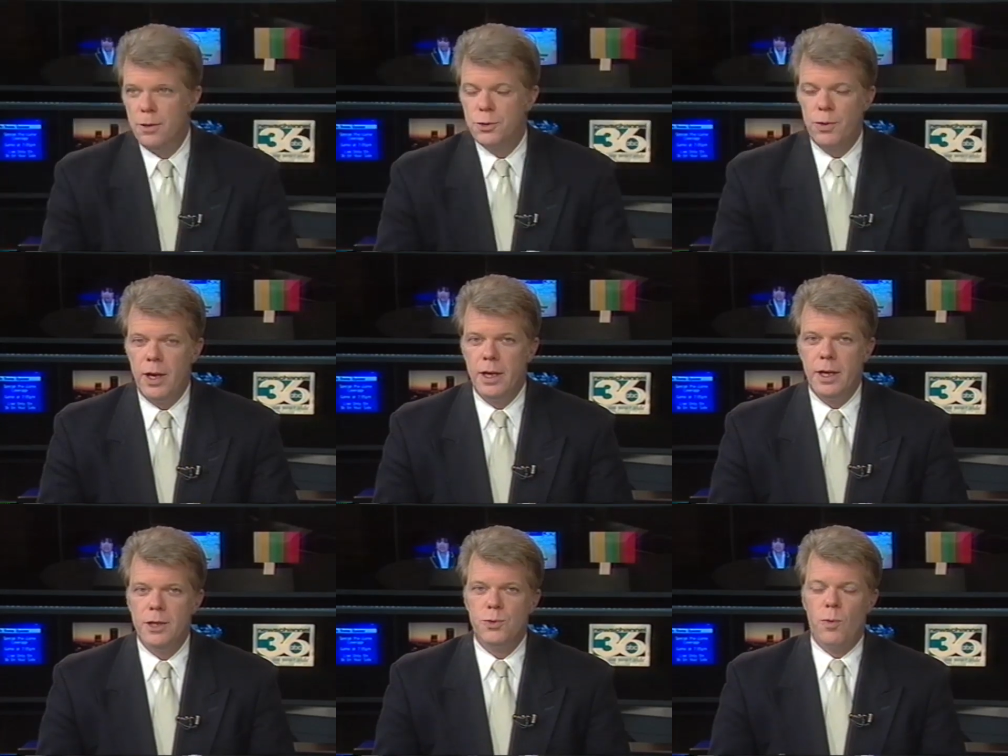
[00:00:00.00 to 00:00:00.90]
Uh, training
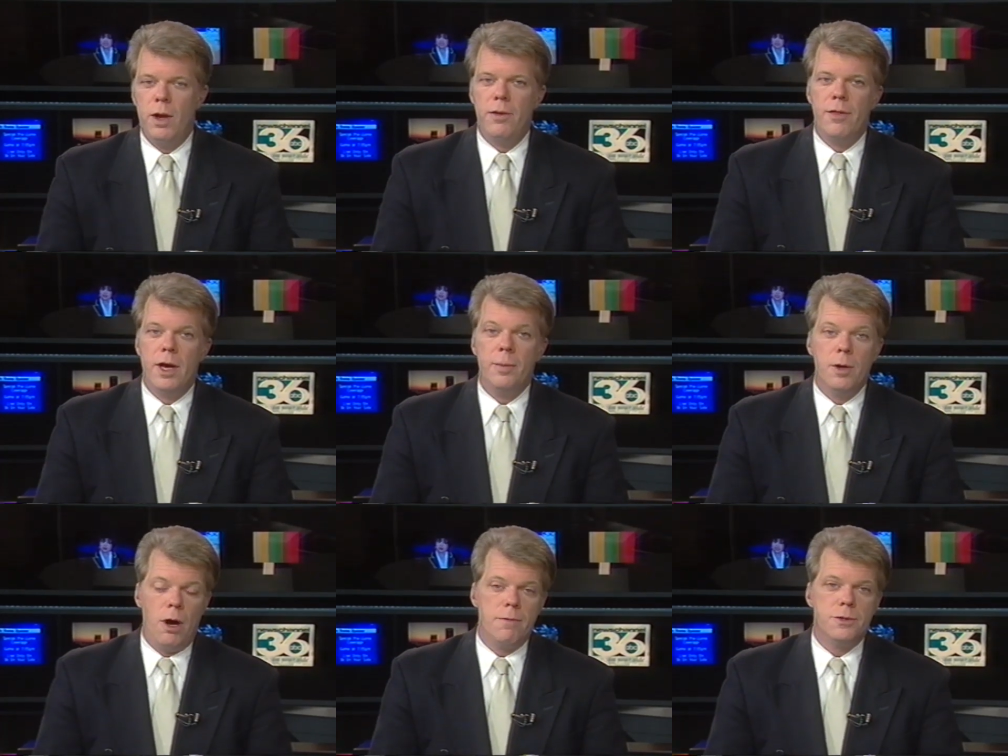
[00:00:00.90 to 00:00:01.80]
is one thing, but
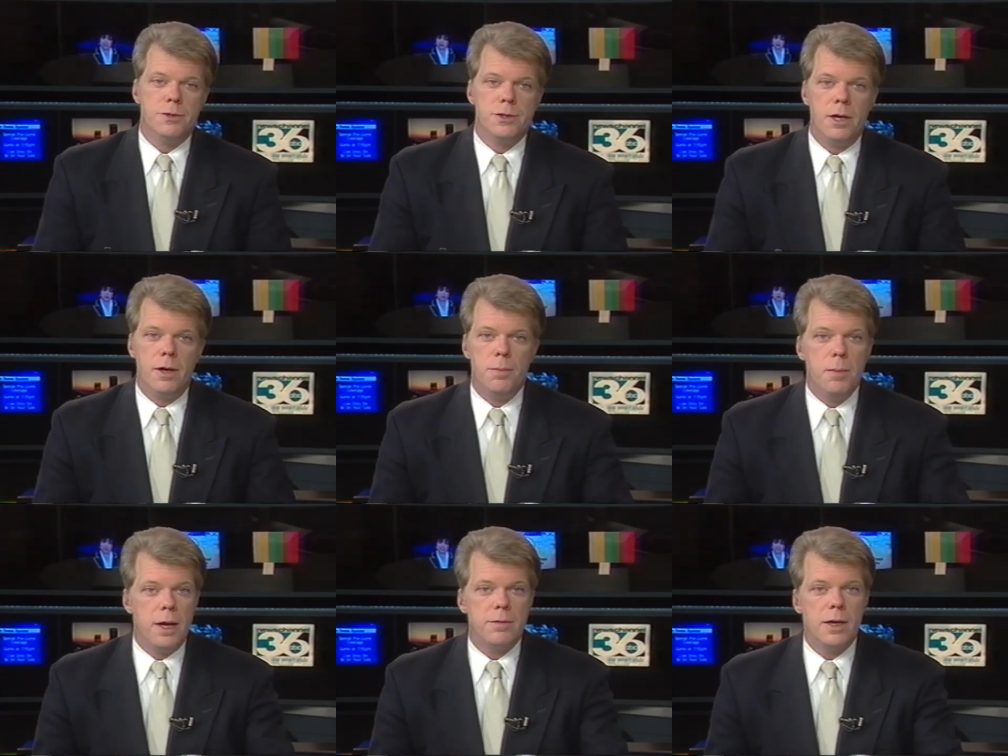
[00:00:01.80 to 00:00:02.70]
officers there
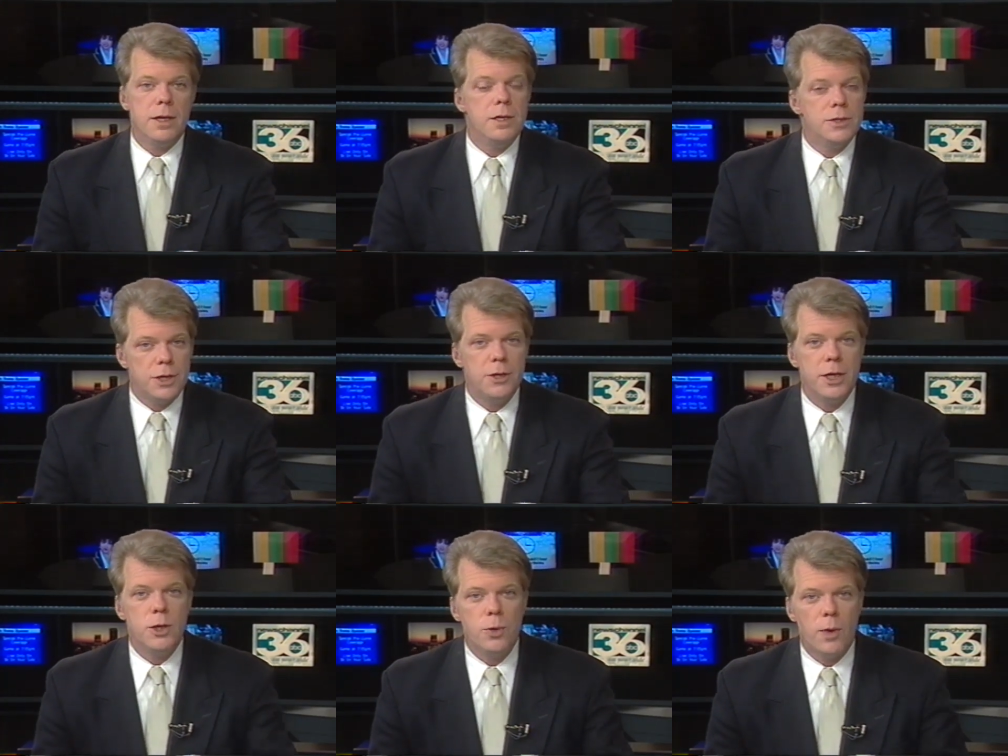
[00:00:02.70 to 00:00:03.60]
admit they still
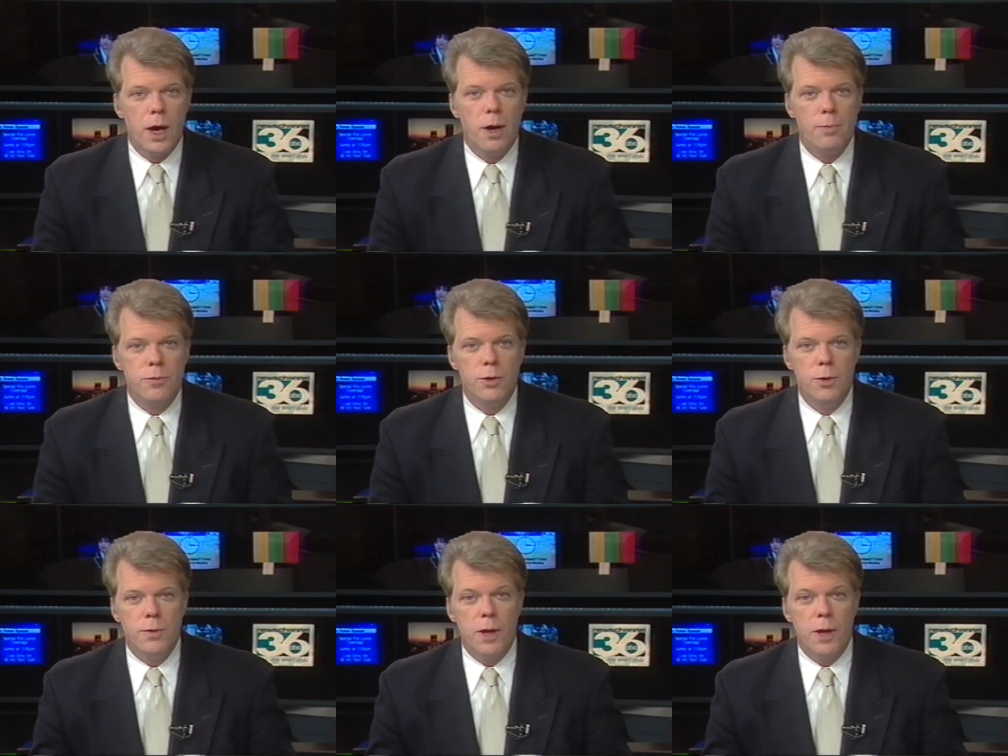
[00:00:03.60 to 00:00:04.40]
need your help too.